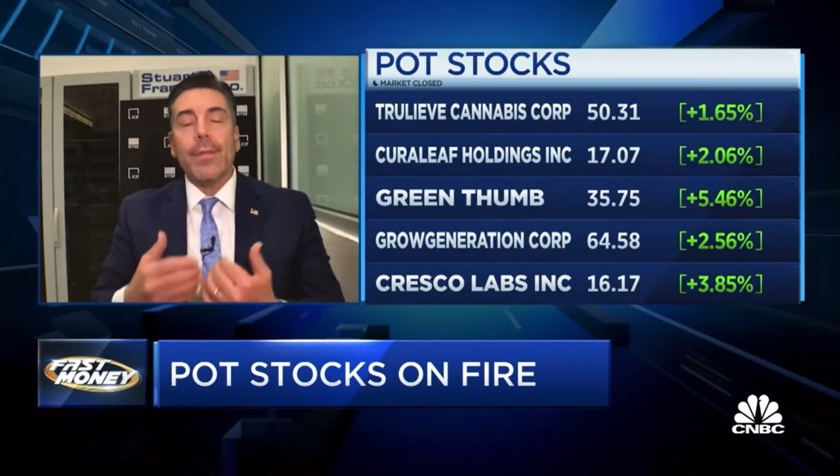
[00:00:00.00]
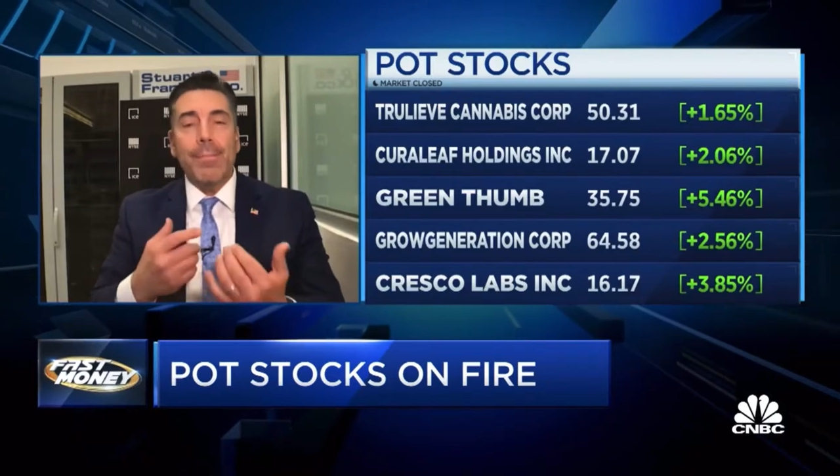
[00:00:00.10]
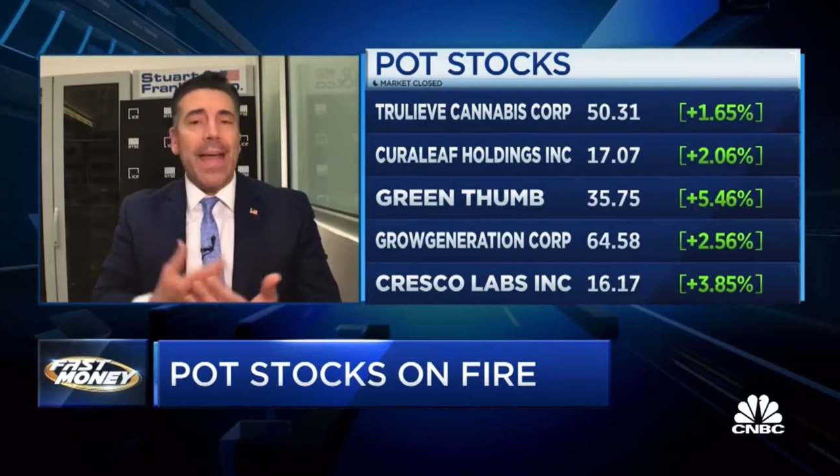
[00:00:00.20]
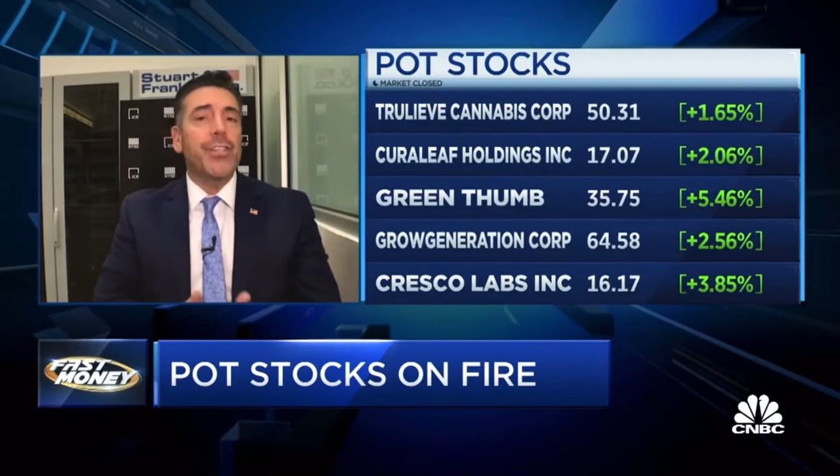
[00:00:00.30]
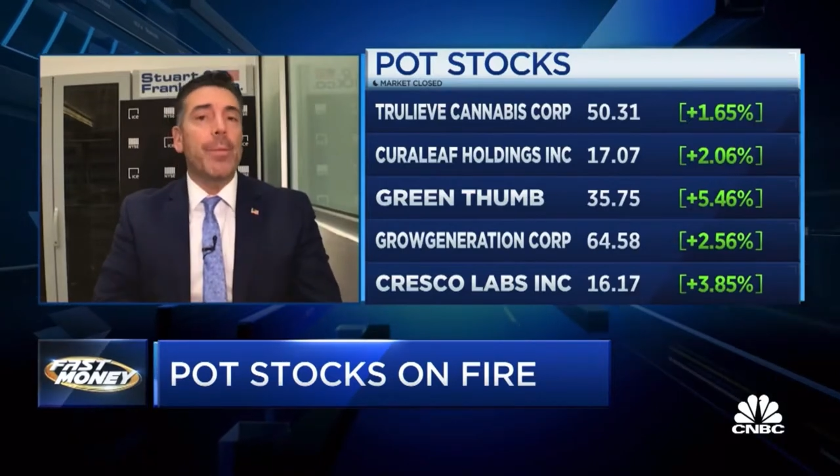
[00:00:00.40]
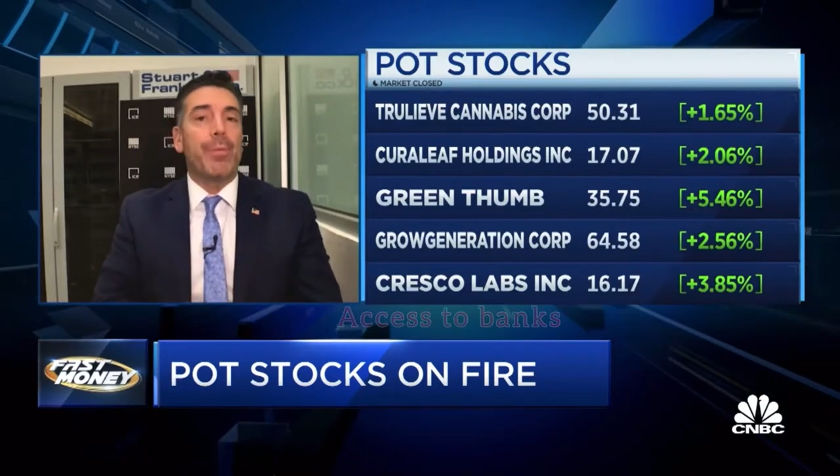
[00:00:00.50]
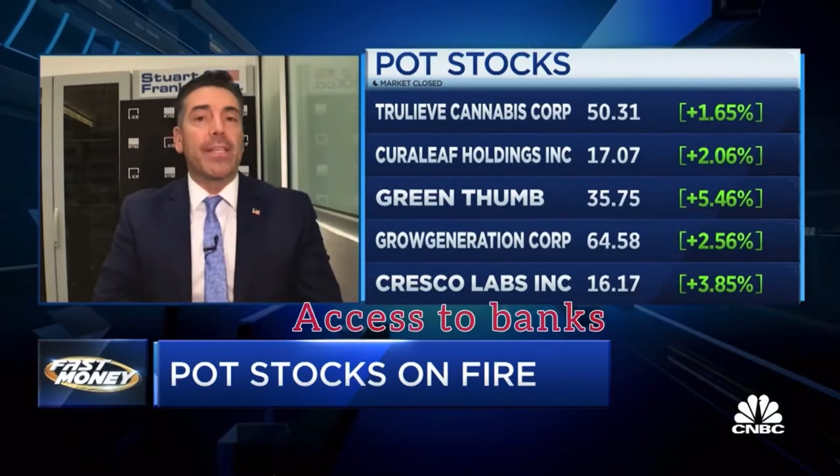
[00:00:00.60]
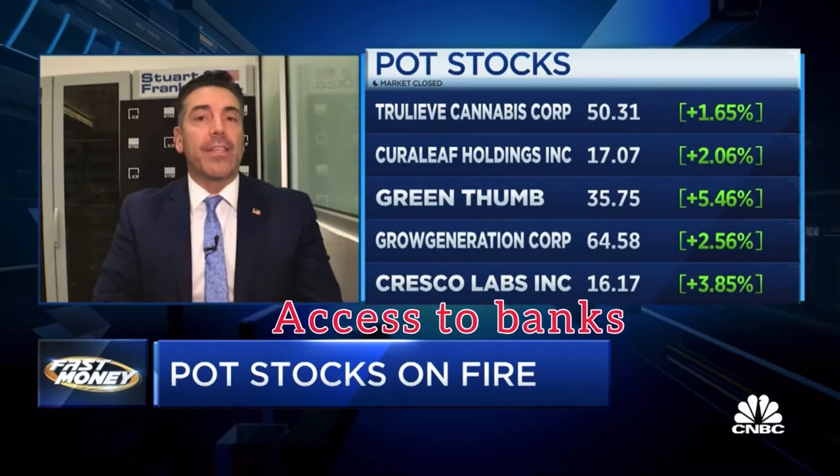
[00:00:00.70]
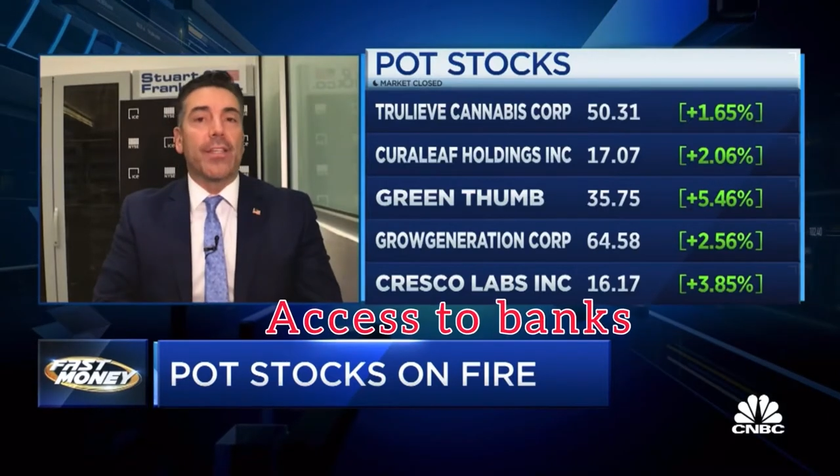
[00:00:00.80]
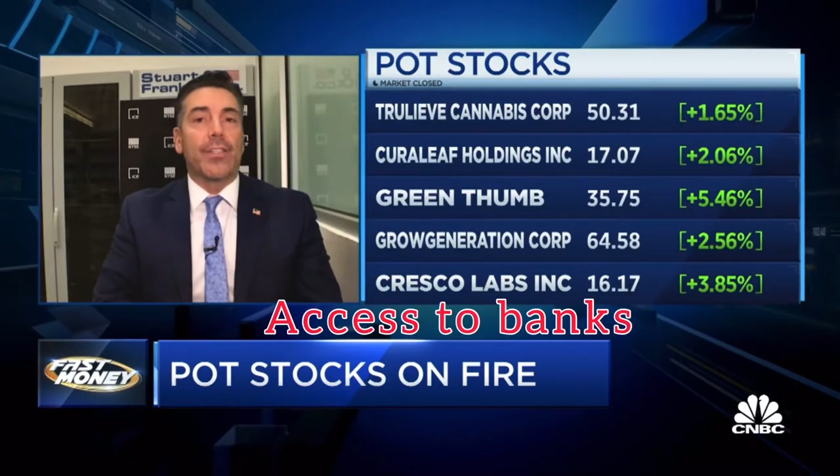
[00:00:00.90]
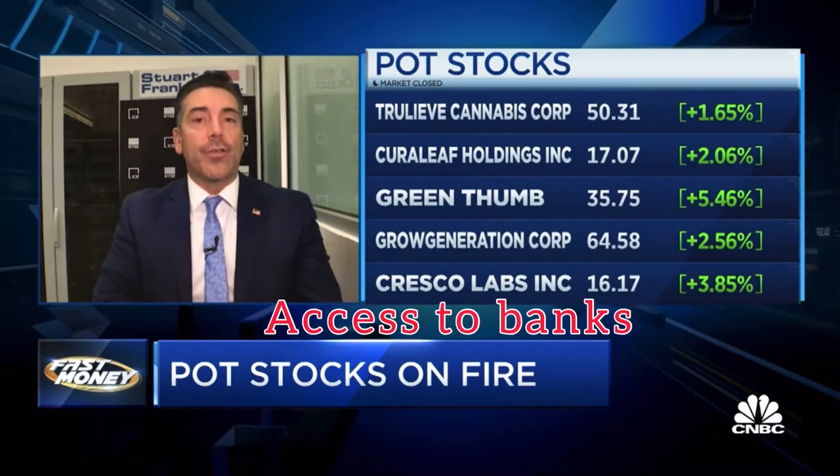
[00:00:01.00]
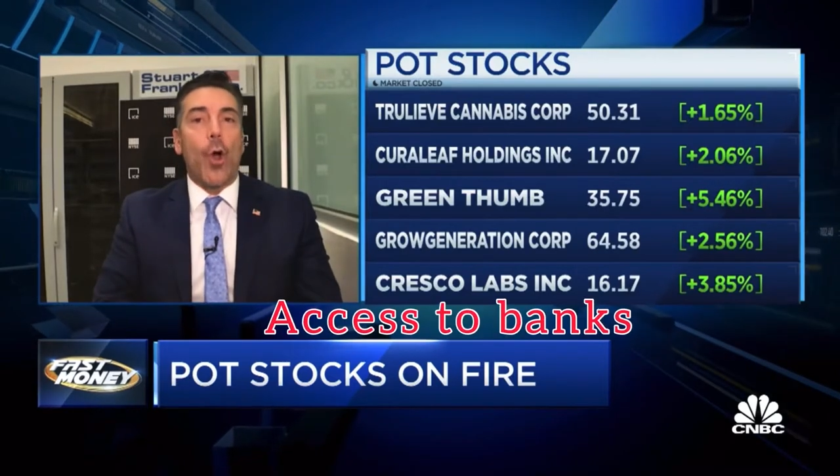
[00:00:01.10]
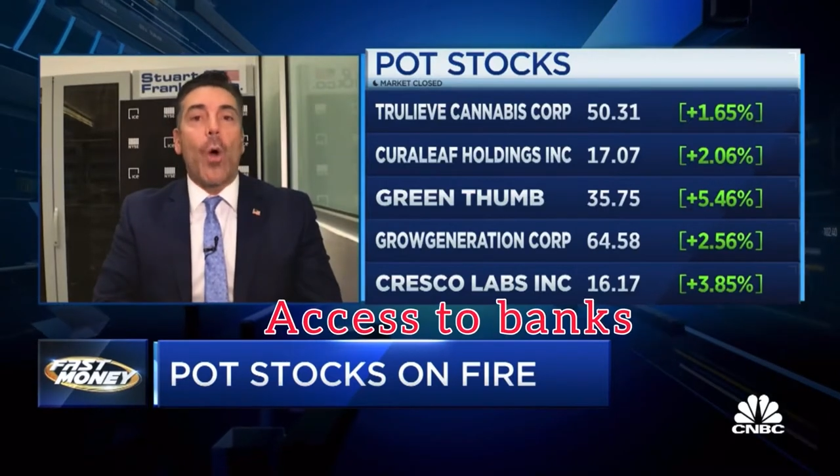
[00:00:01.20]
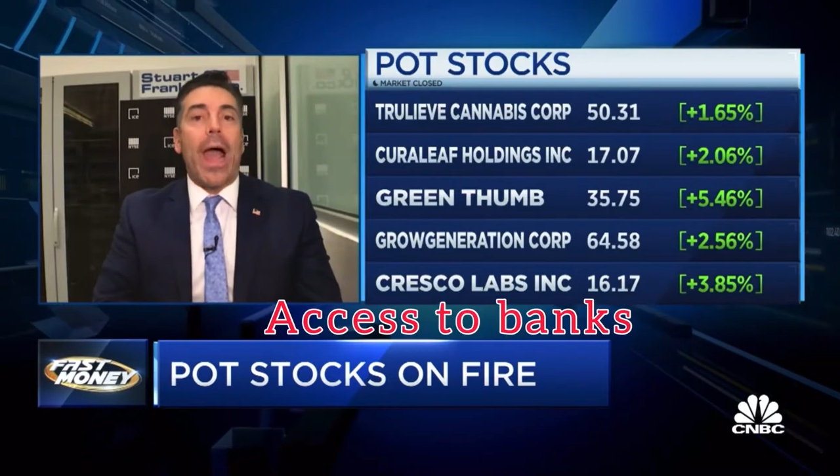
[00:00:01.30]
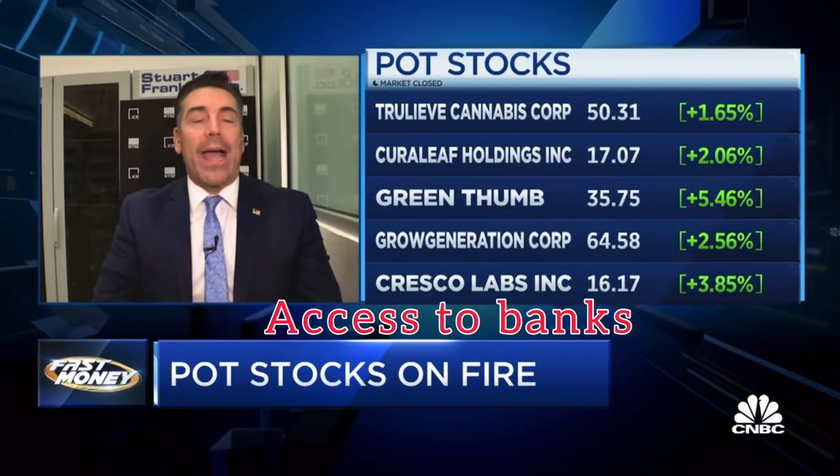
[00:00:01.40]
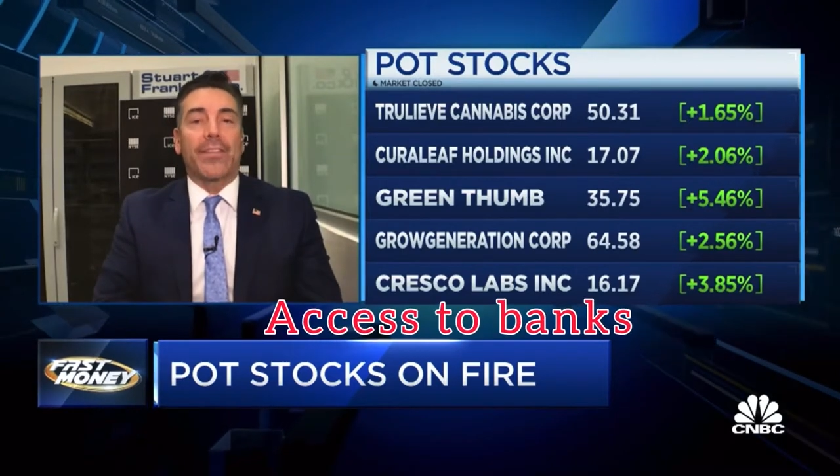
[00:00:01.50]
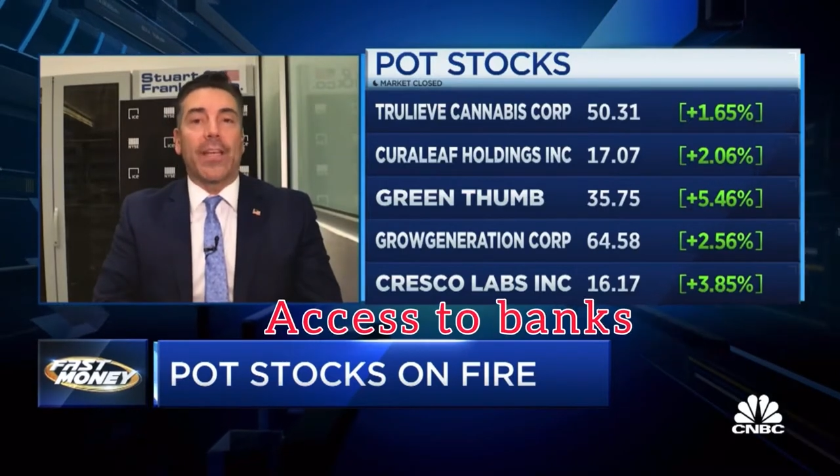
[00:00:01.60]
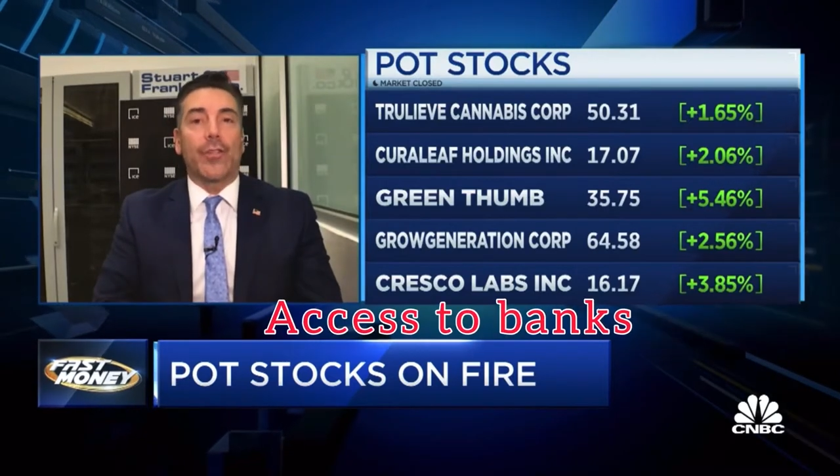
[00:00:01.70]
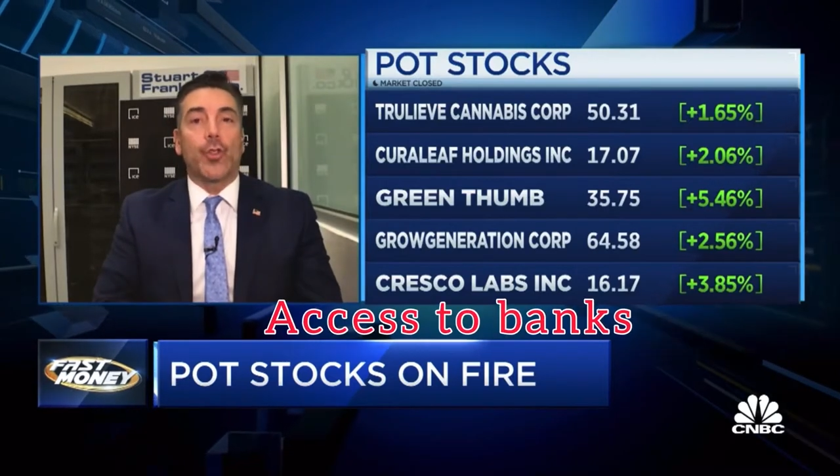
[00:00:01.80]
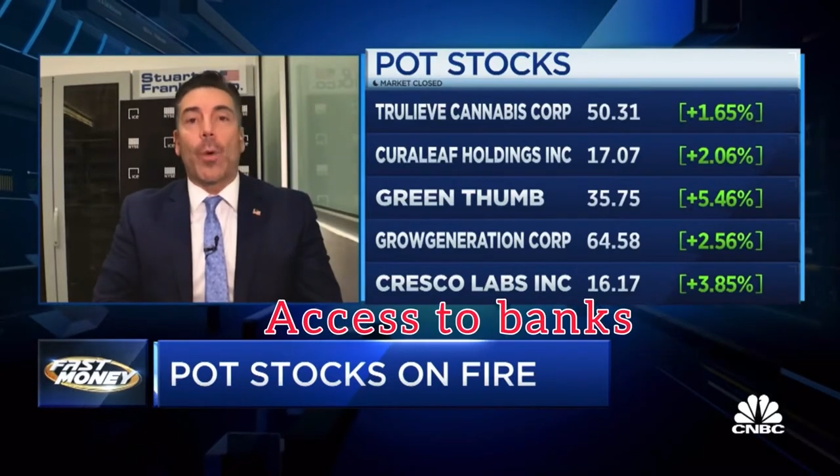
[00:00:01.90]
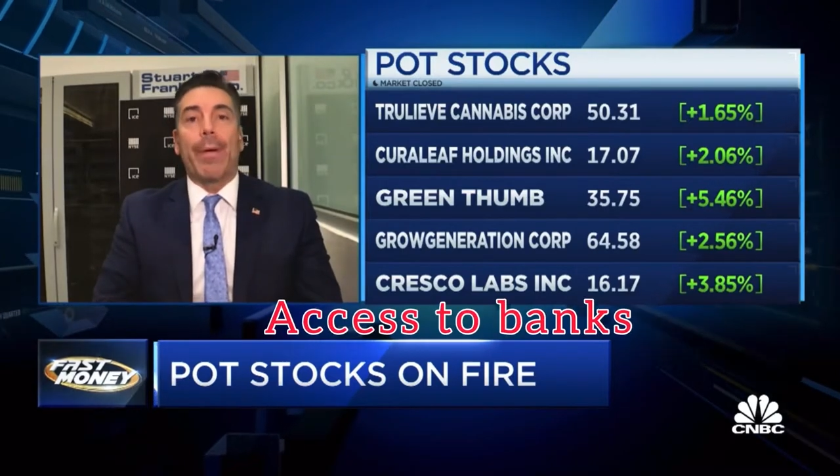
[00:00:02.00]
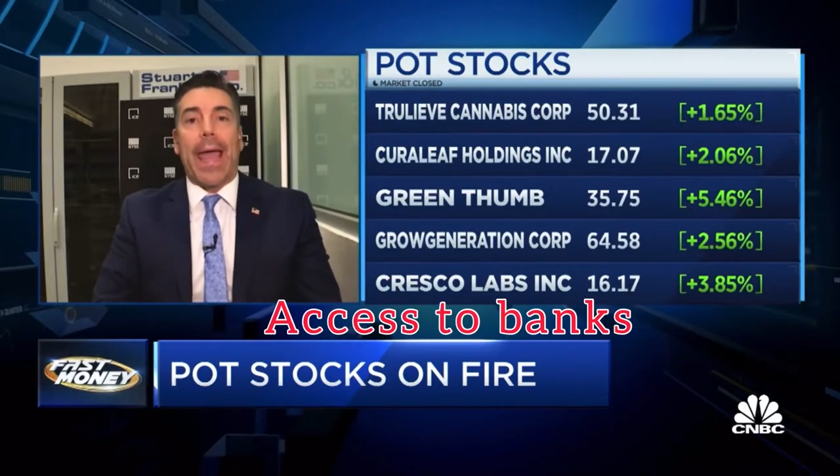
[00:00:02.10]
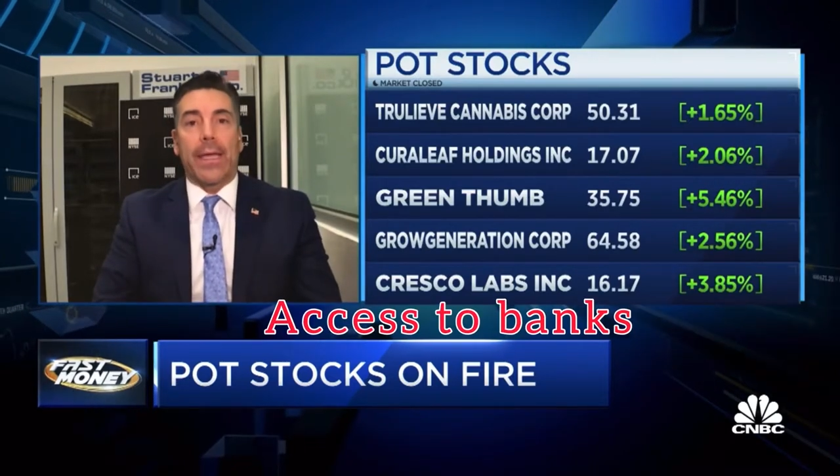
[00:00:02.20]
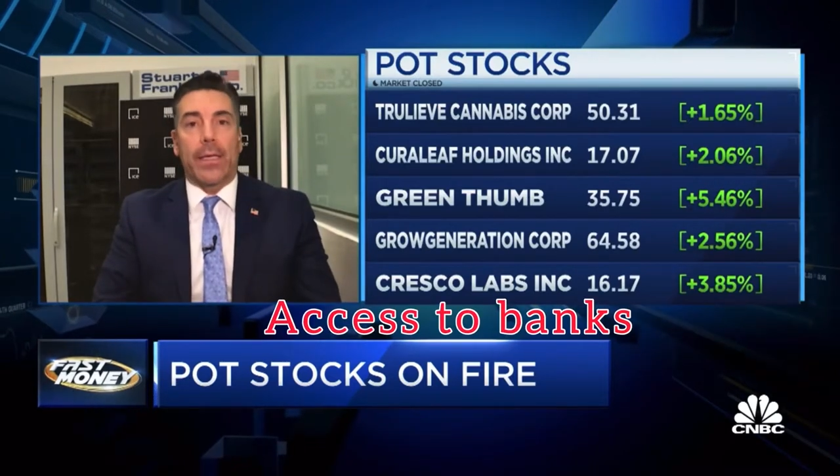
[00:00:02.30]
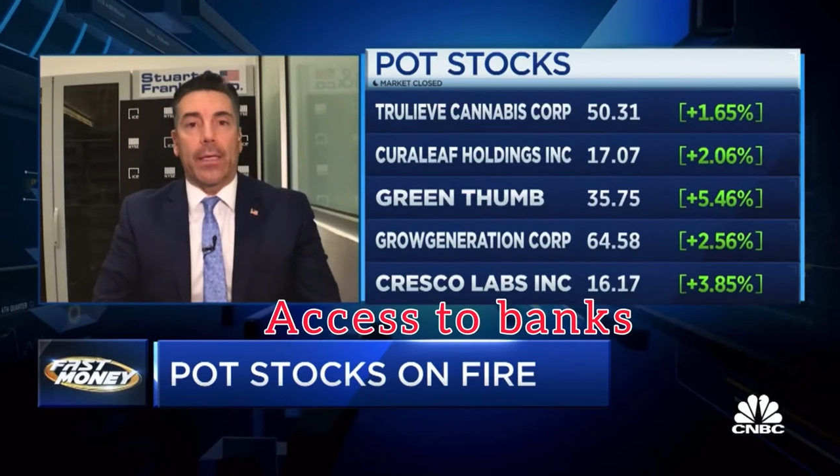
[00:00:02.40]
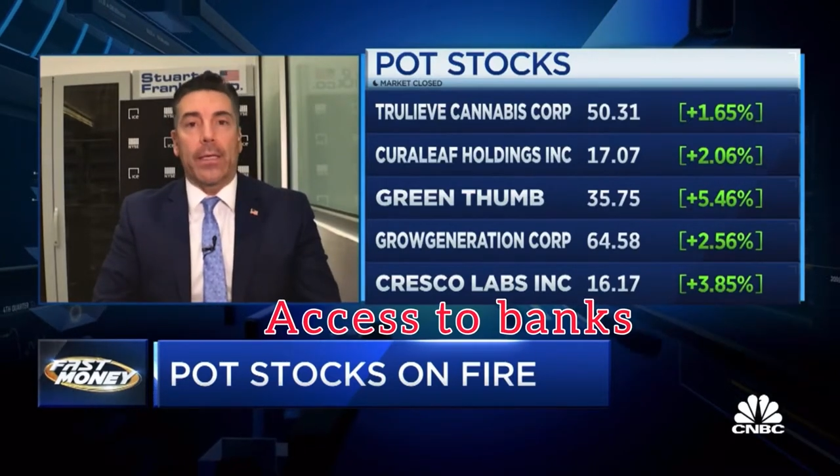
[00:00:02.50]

Imagine a business, no access to a bank